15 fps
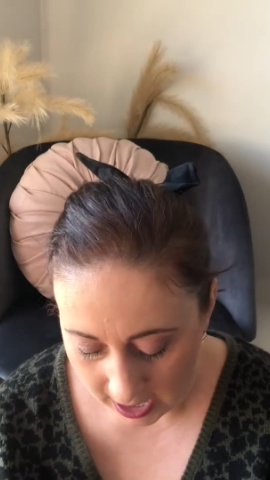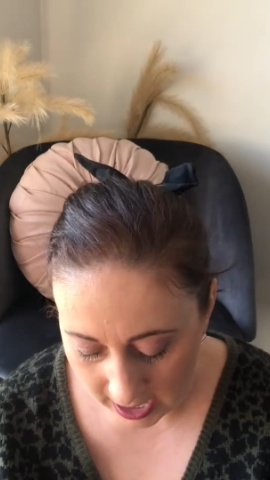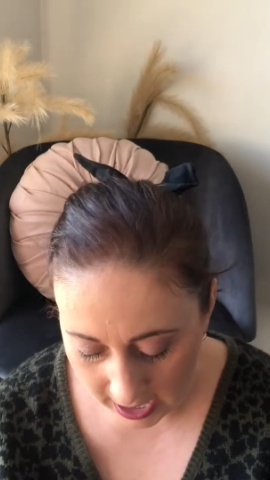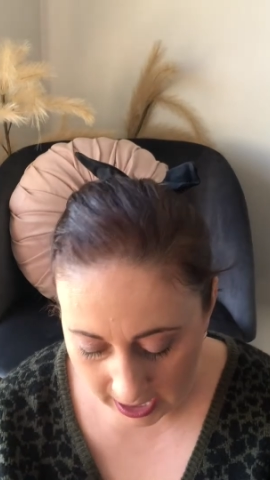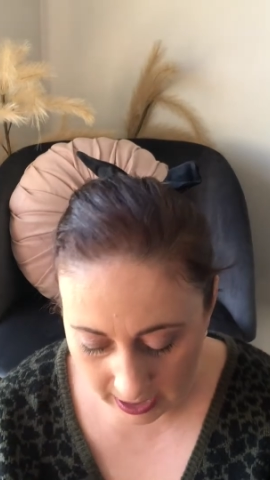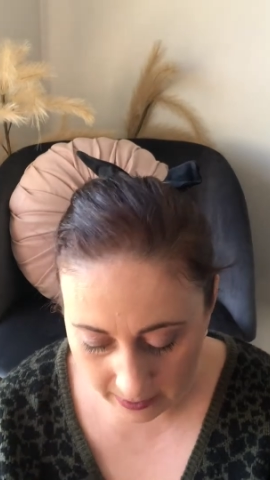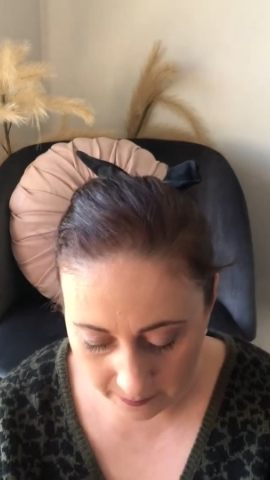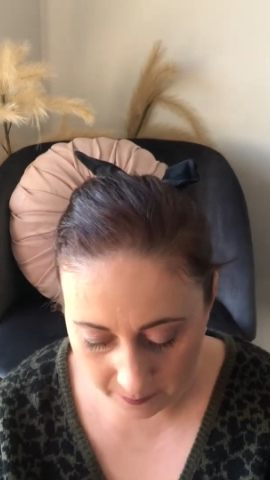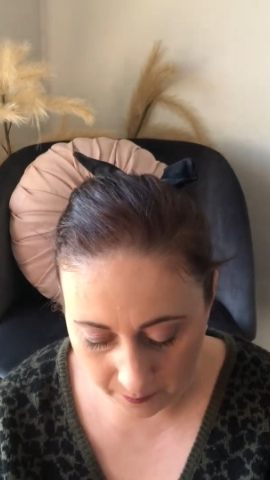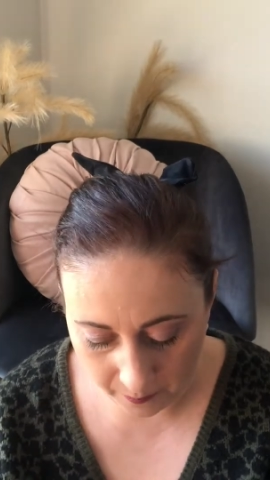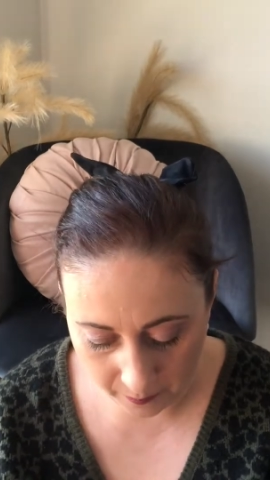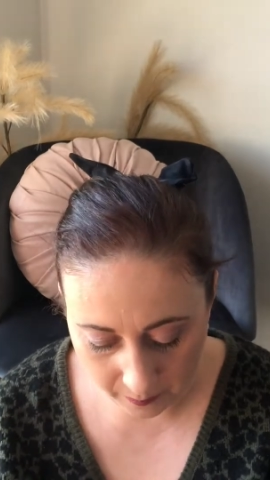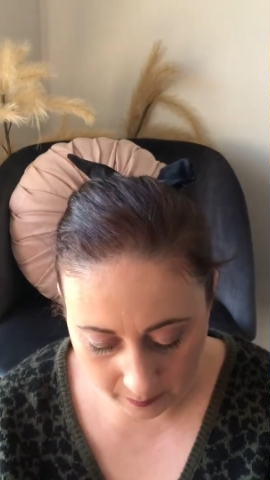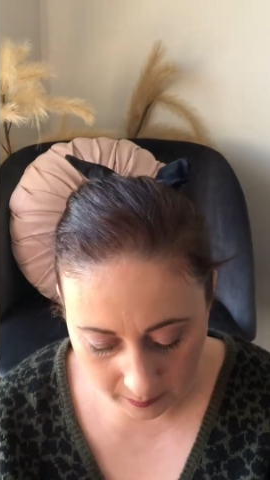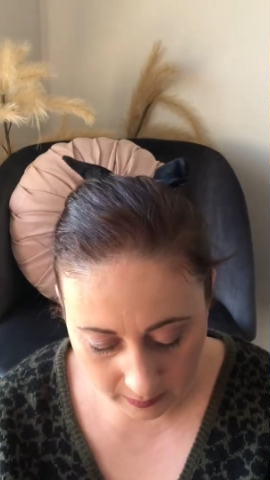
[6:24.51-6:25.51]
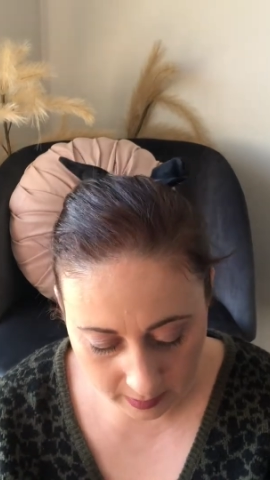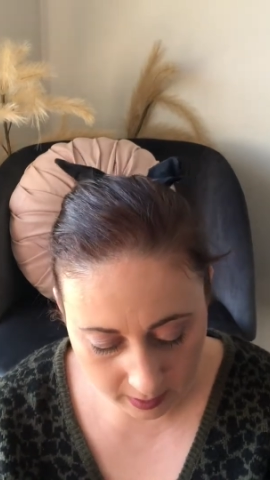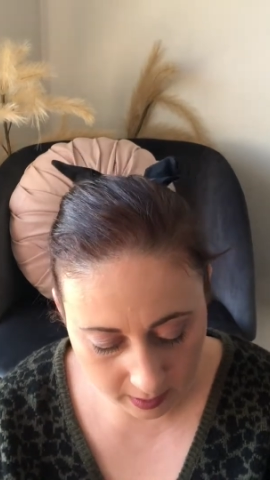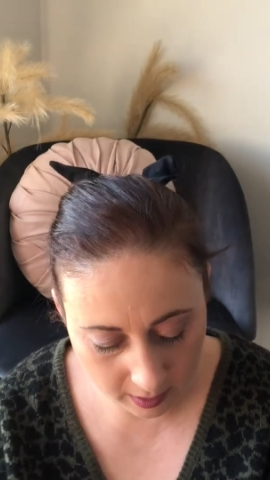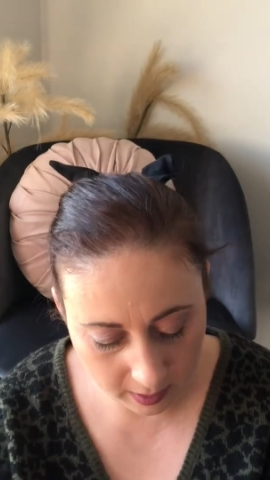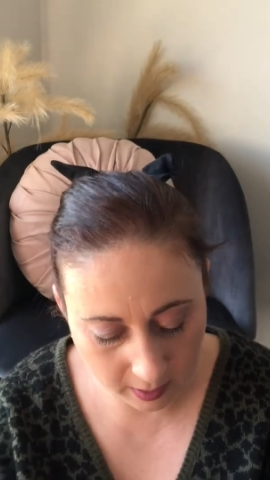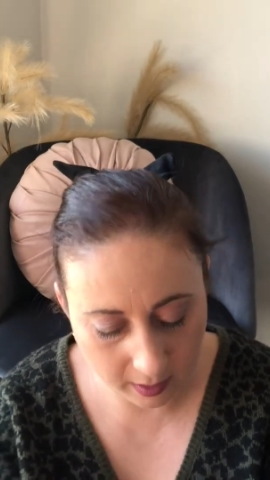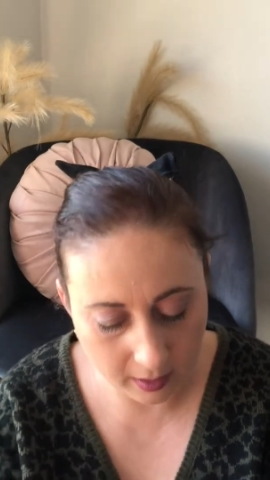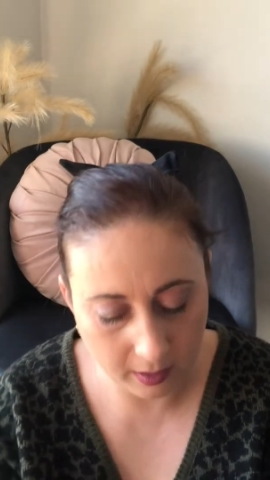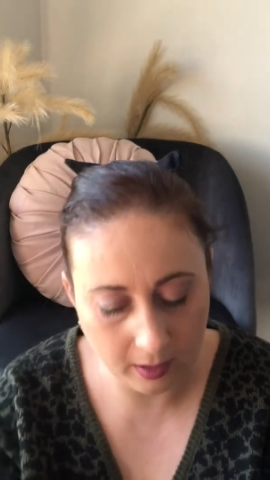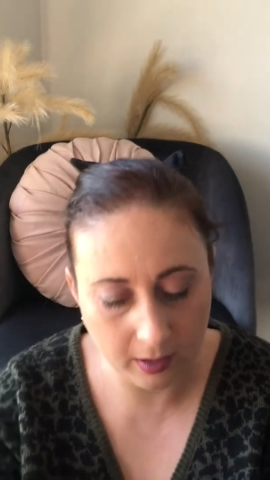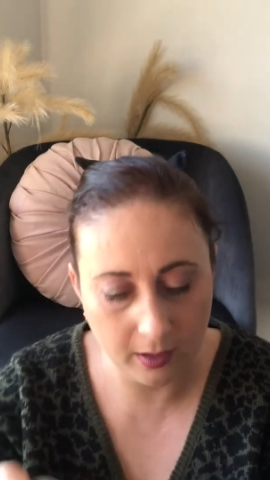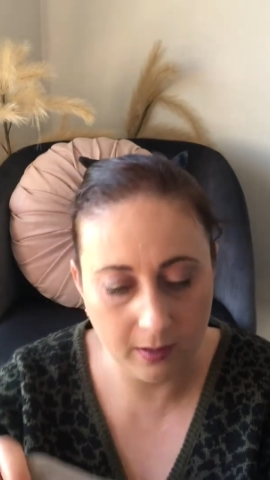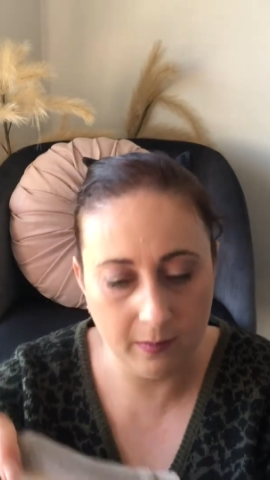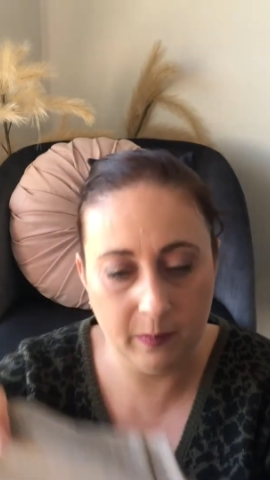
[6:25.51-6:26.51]

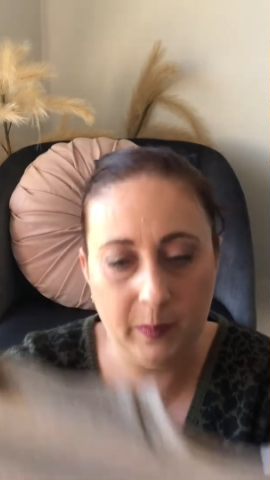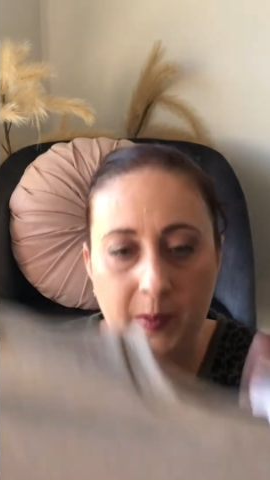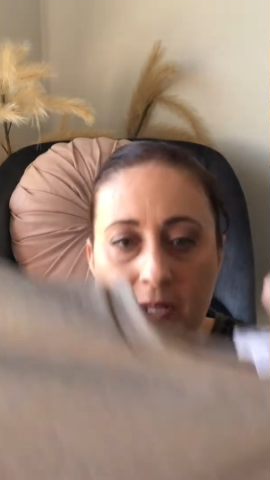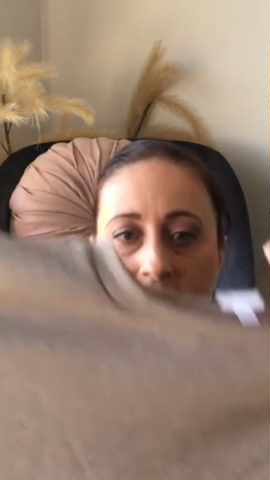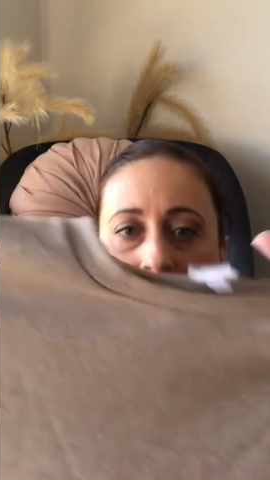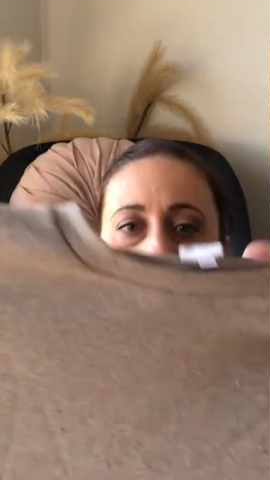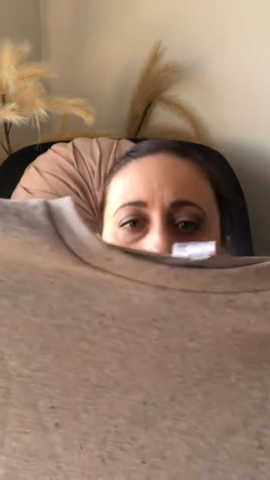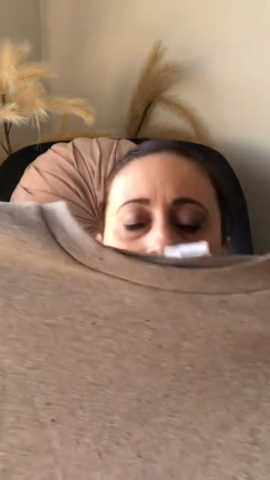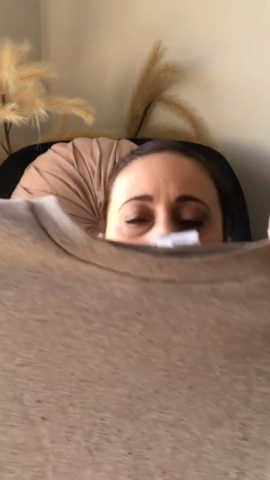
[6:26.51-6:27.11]
But